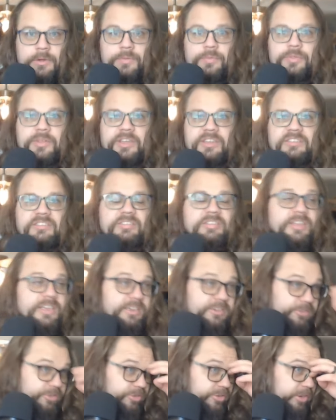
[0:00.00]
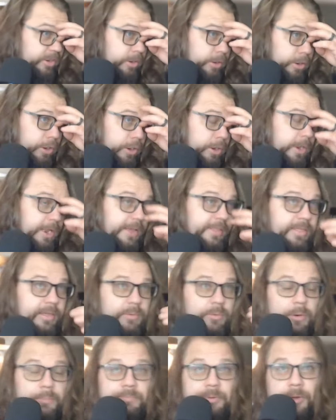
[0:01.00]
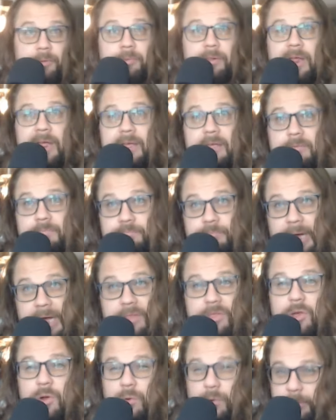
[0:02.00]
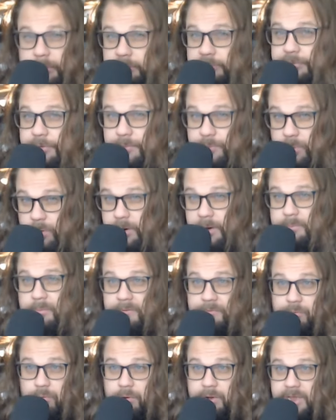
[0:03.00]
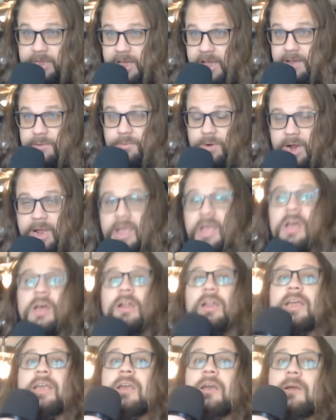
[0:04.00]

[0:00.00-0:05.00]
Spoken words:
These things should look like they were built like by the orcs from Warhammer 40K, right? Like